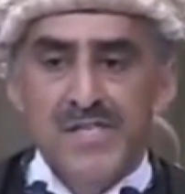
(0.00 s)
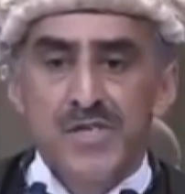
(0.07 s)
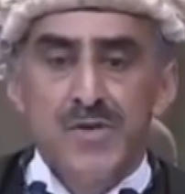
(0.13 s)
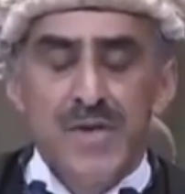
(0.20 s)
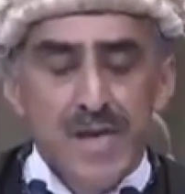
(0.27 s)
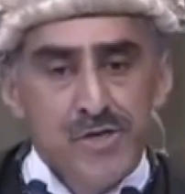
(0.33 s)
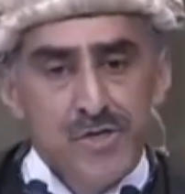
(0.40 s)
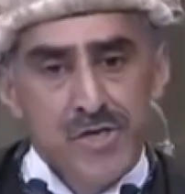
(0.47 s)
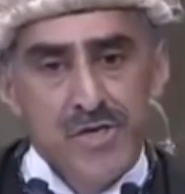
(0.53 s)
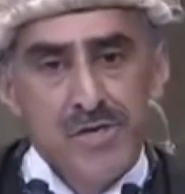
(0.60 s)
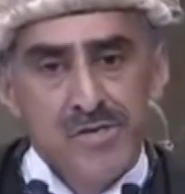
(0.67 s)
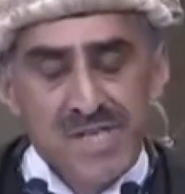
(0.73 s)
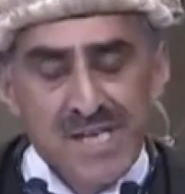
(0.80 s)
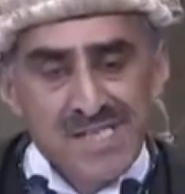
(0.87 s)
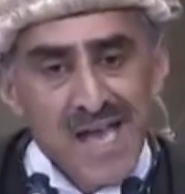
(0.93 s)
is to
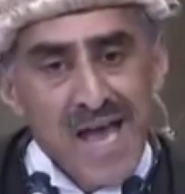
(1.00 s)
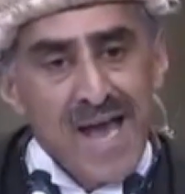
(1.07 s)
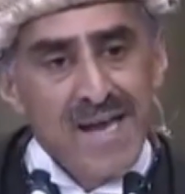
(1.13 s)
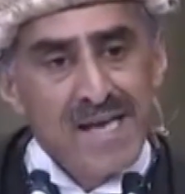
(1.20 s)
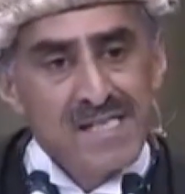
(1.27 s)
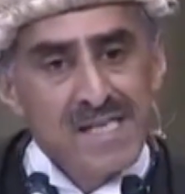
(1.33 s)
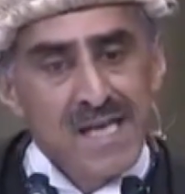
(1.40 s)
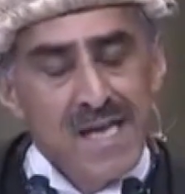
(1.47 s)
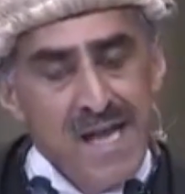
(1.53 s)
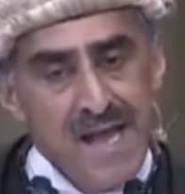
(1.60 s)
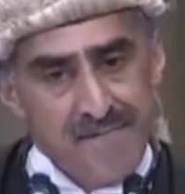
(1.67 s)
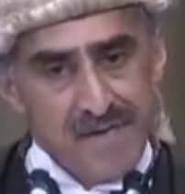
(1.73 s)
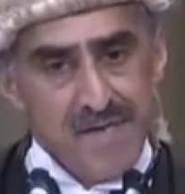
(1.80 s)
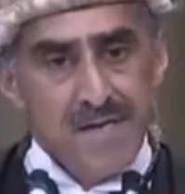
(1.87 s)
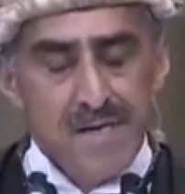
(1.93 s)
introduce as Annex
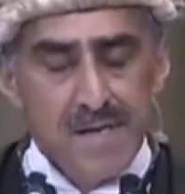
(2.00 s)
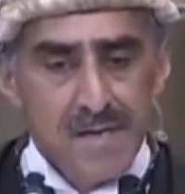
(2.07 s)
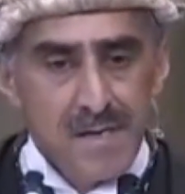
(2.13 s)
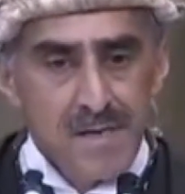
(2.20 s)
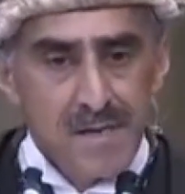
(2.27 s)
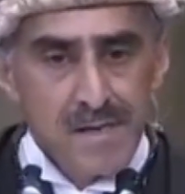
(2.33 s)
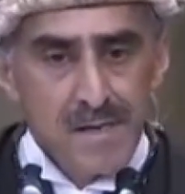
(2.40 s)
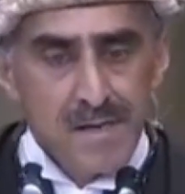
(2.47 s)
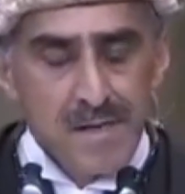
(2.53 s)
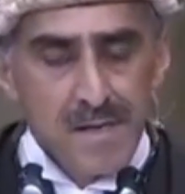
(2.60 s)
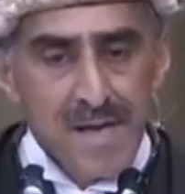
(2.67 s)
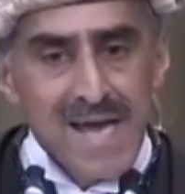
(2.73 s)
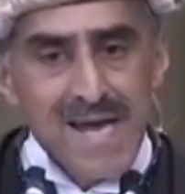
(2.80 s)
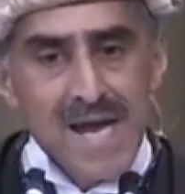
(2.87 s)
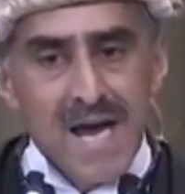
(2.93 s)
11
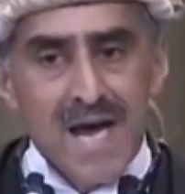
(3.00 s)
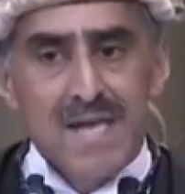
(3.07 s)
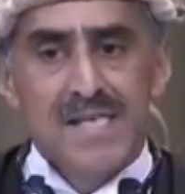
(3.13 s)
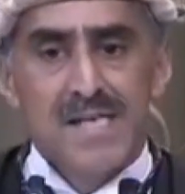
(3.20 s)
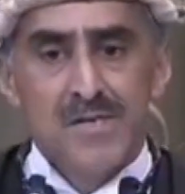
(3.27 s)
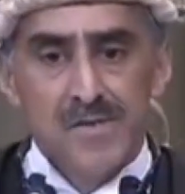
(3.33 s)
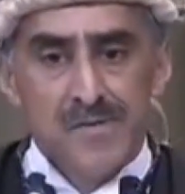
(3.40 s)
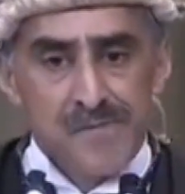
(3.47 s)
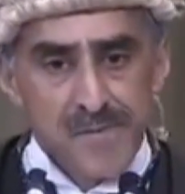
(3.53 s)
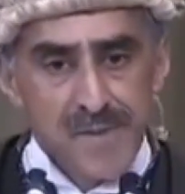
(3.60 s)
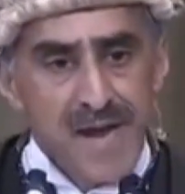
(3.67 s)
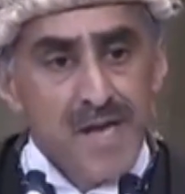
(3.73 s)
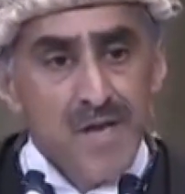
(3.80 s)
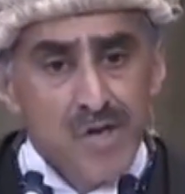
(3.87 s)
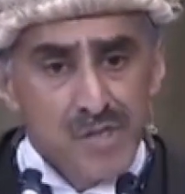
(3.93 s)
an article
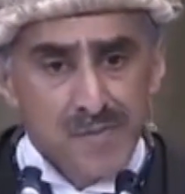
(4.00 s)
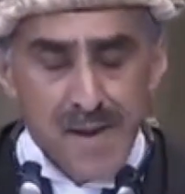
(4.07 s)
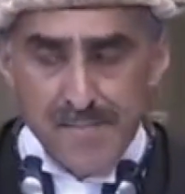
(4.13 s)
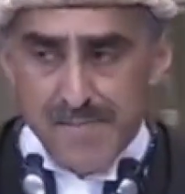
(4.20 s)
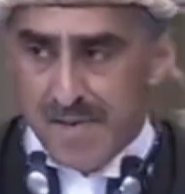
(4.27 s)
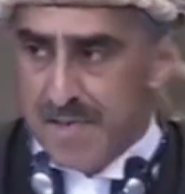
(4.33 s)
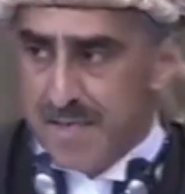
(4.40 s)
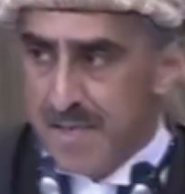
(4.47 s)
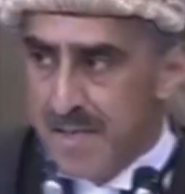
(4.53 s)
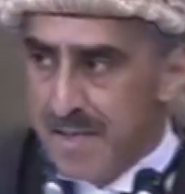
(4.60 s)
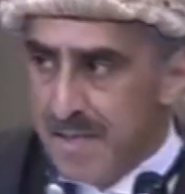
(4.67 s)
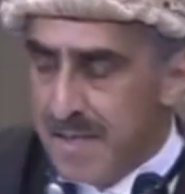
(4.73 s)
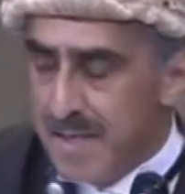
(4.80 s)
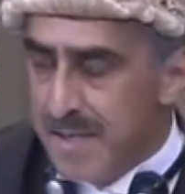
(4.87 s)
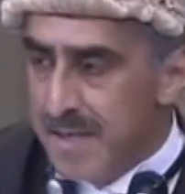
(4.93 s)
from a newspaper,
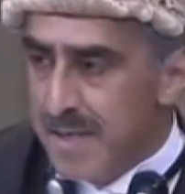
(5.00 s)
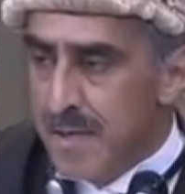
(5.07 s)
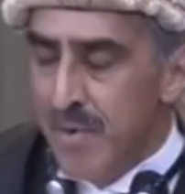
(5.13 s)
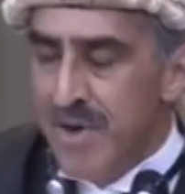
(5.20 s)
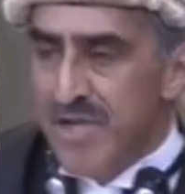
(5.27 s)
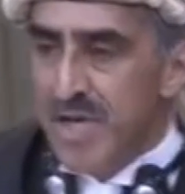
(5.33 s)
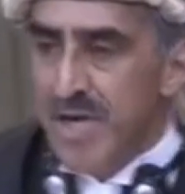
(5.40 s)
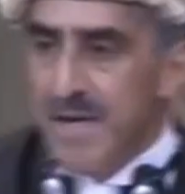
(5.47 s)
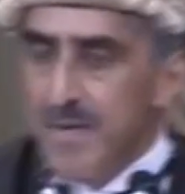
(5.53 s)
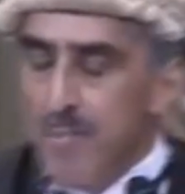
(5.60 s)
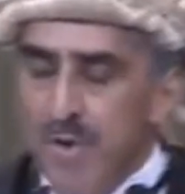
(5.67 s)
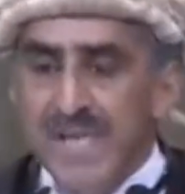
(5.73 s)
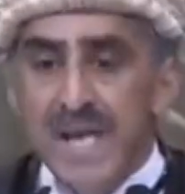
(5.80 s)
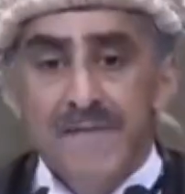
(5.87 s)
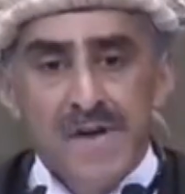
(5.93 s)
which,
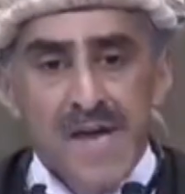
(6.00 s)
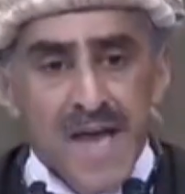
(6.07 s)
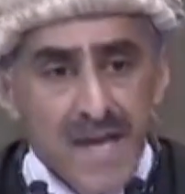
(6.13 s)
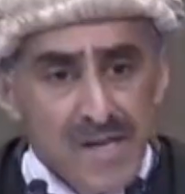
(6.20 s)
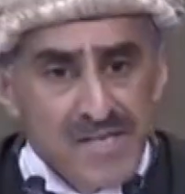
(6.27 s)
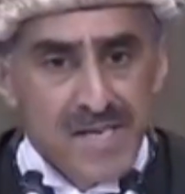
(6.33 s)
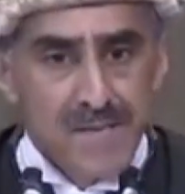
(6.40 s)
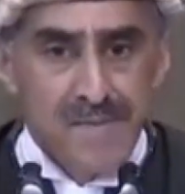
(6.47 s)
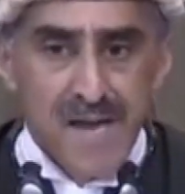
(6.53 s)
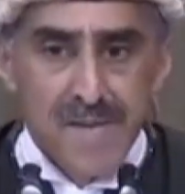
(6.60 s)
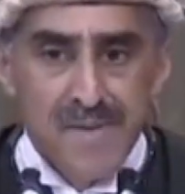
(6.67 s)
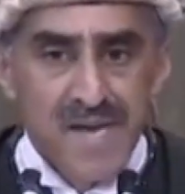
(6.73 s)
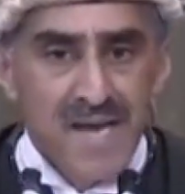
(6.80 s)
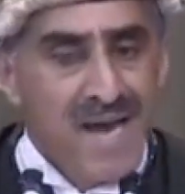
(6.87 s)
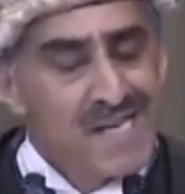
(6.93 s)
whatever else it
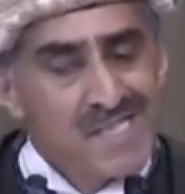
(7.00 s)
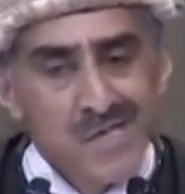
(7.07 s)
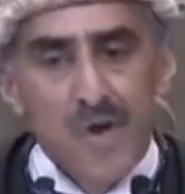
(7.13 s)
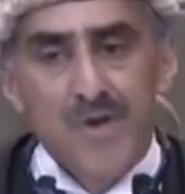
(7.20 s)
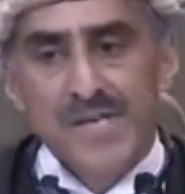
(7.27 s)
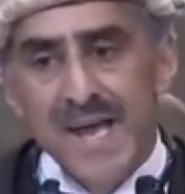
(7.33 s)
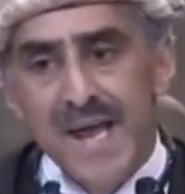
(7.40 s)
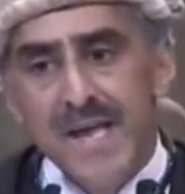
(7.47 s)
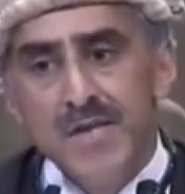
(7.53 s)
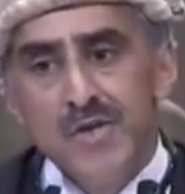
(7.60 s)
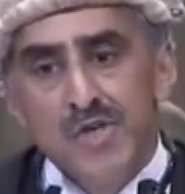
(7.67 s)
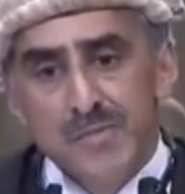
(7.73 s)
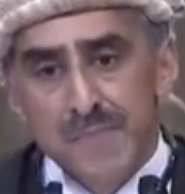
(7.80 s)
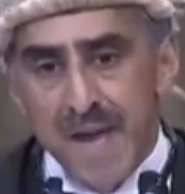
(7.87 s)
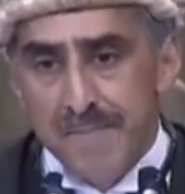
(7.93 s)
may be, is not a
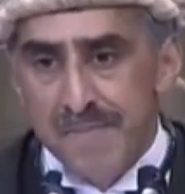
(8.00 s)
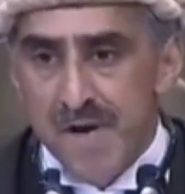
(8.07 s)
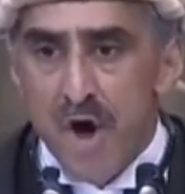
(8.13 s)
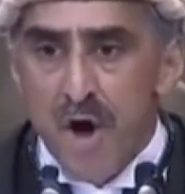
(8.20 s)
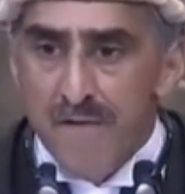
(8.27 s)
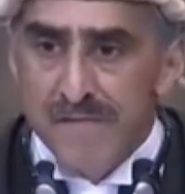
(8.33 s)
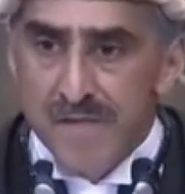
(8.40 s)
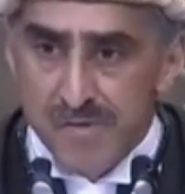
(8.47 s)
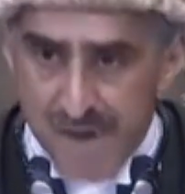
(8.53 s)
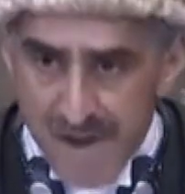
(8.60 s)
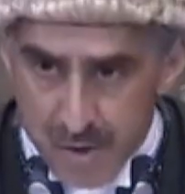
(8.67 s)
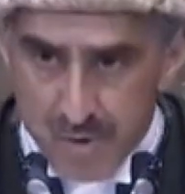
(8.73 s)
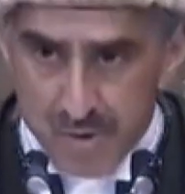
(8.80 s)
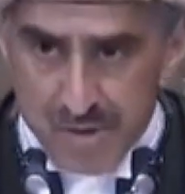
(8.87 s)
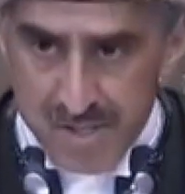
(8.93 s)
newspaper of the
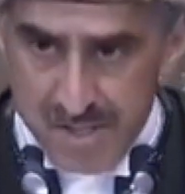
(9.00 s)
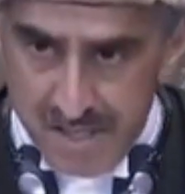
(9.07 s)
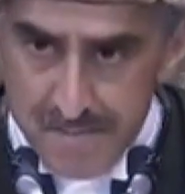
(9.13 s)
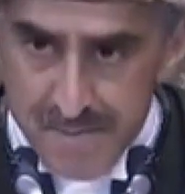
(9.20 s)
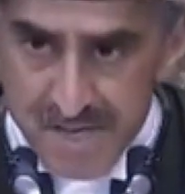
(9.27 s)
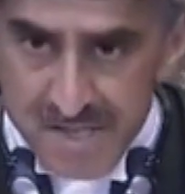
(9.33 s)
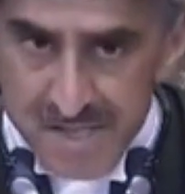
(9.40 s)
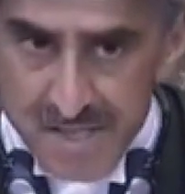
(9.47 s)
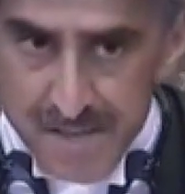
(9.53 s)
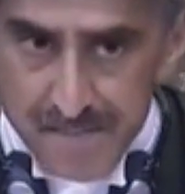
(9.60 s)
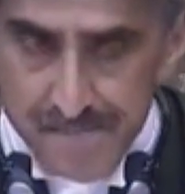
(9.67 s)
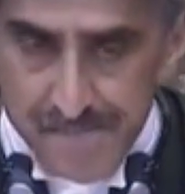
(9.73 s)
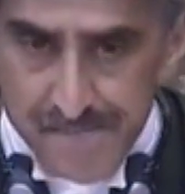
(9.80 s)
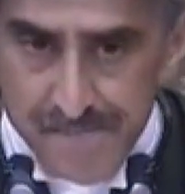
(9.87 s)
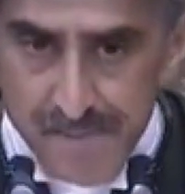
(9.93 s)
record in
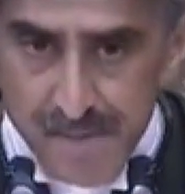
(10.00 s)
Pakistan.